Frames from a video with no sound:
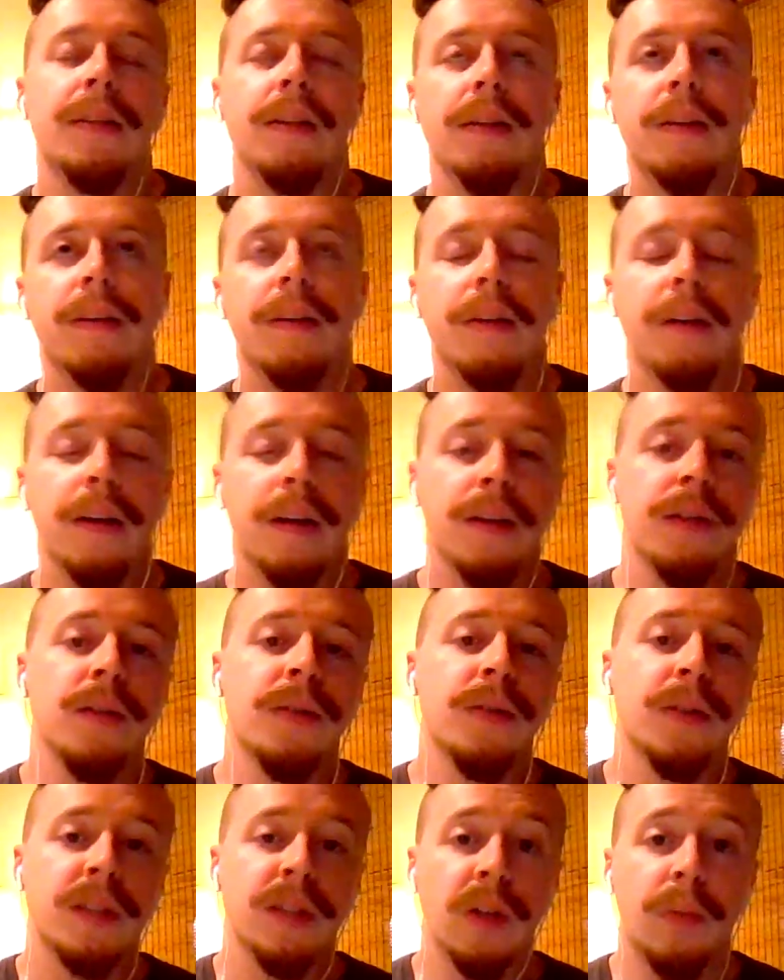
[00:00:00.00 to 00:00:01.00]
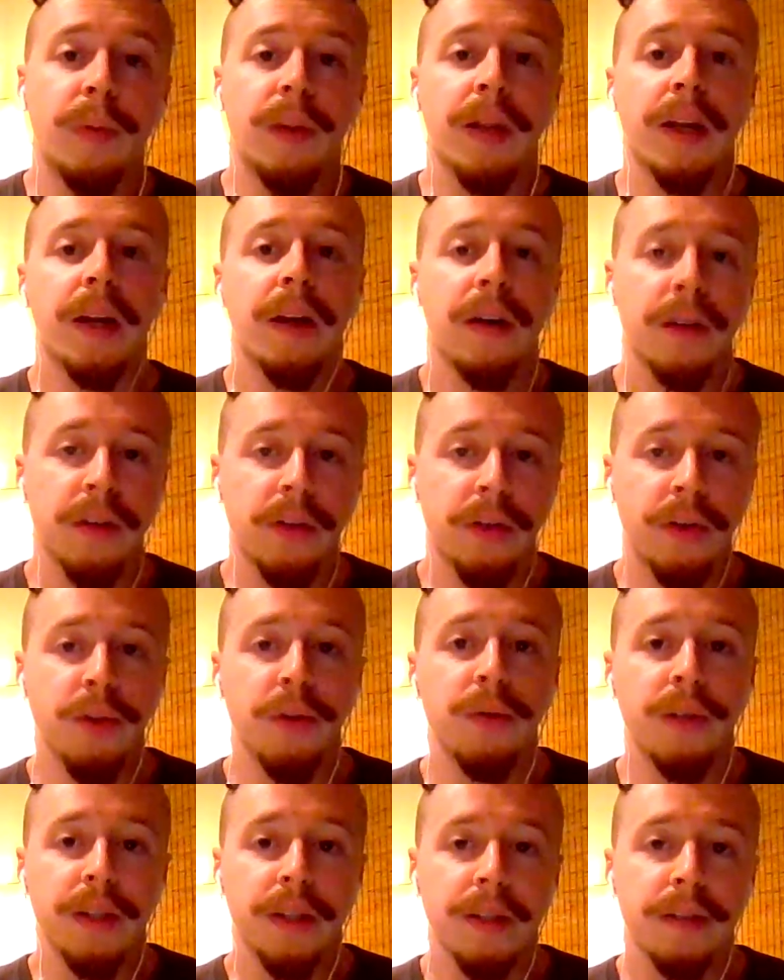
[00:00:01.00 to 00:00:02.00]
I do still plan on
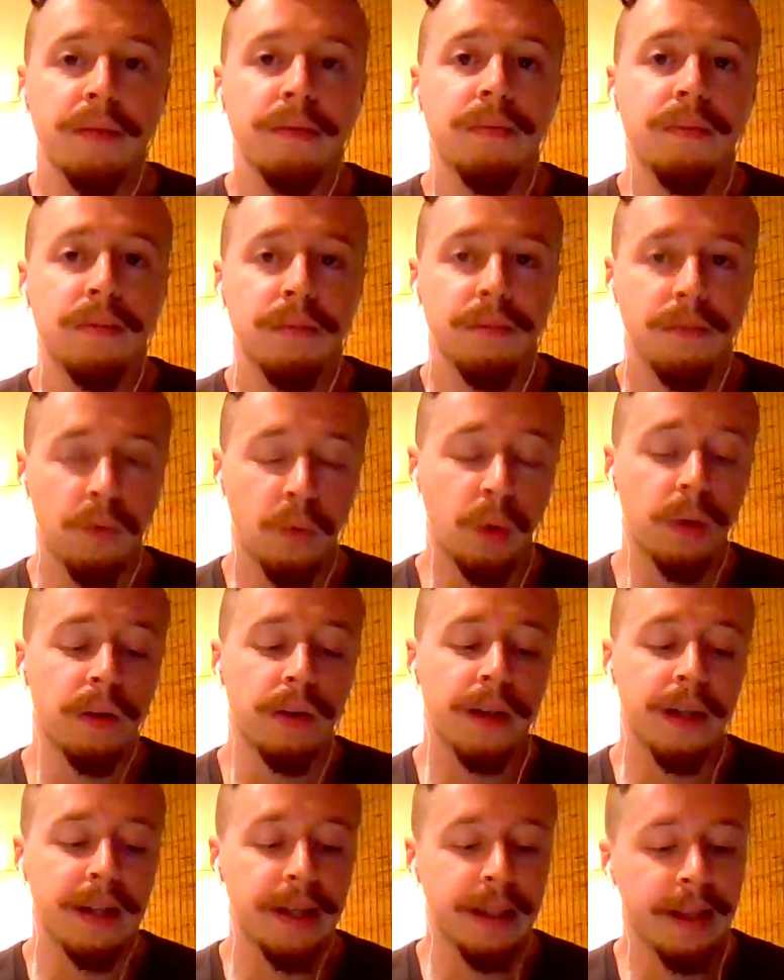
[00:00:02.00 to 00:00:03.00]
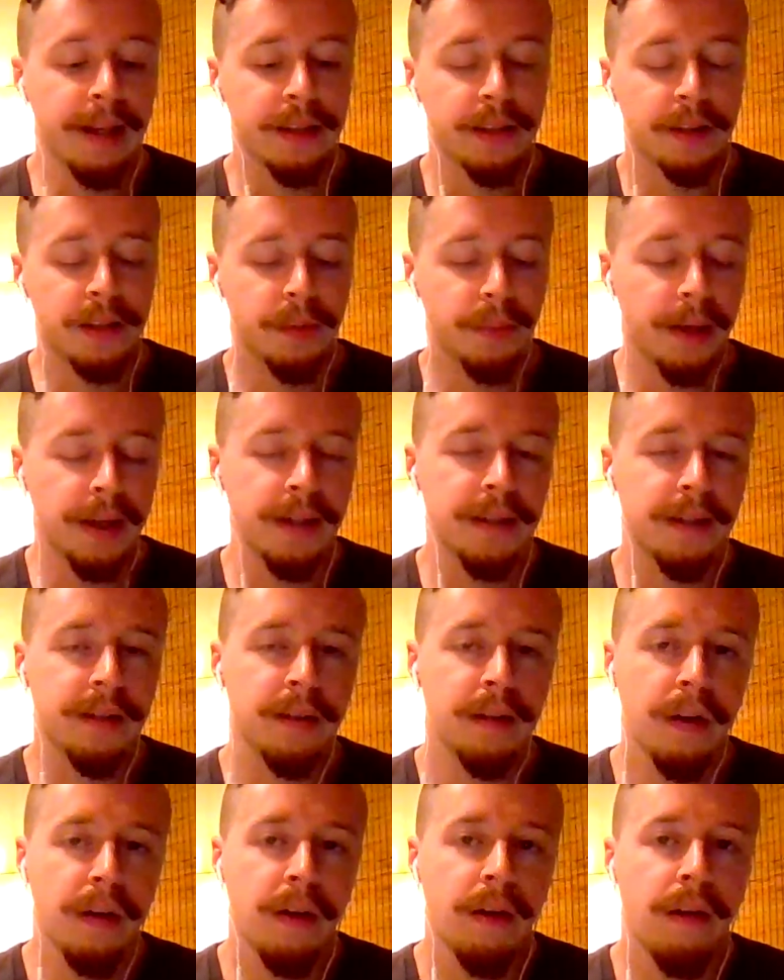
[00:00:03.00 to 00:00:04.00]
doing work in that space
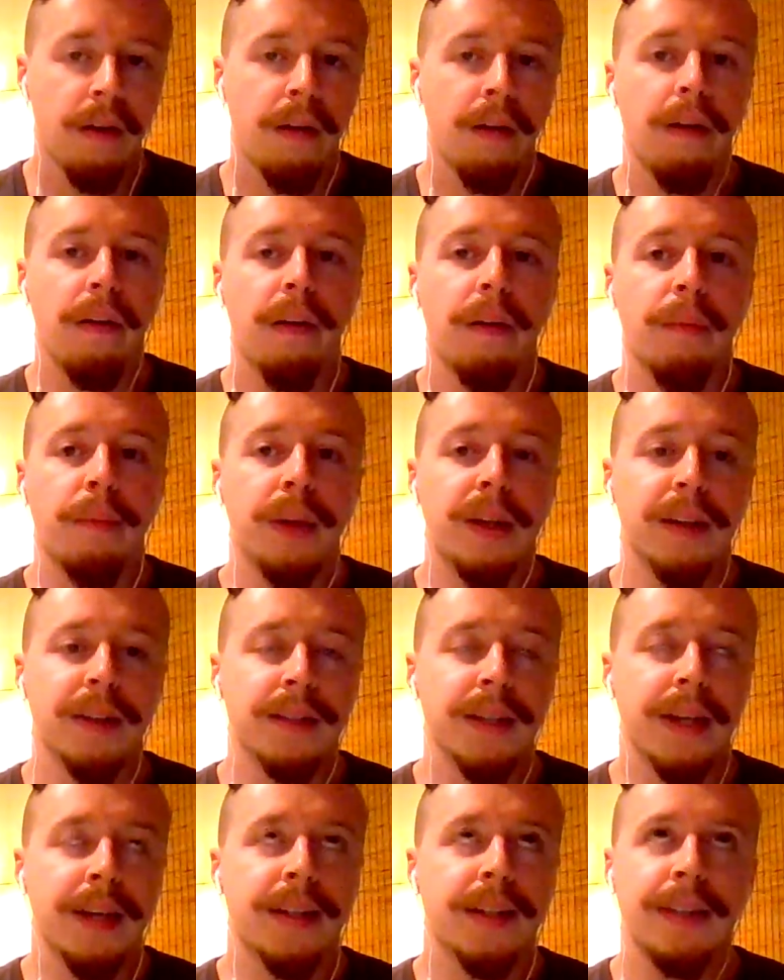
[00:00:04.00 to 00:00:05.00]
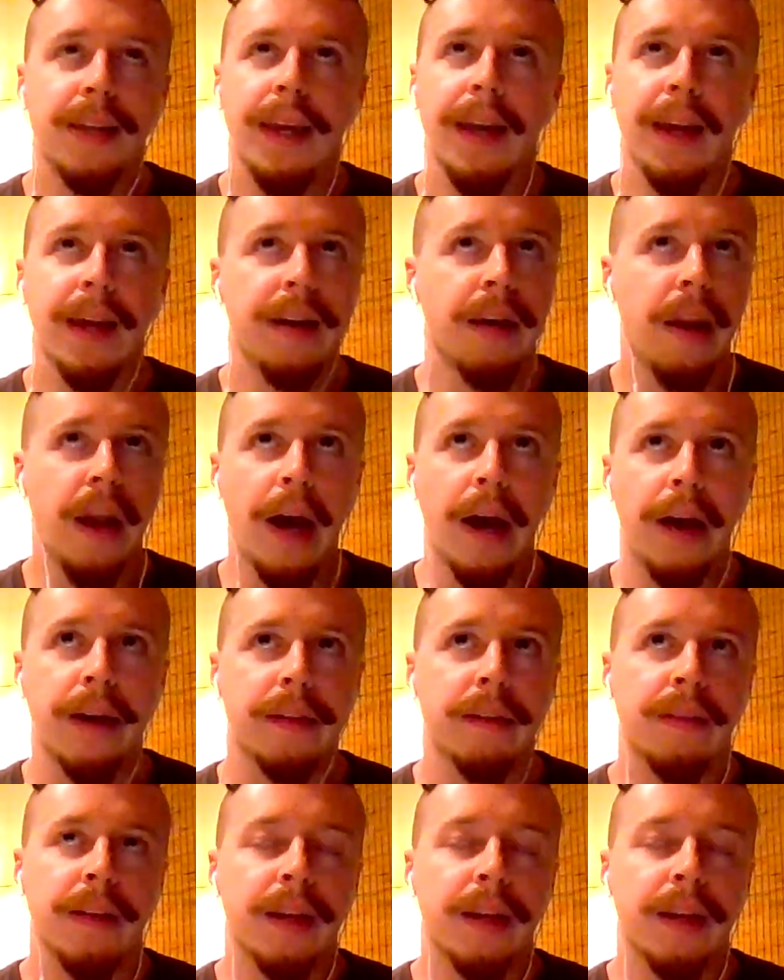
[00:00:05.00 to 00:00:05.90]
because I just can't not.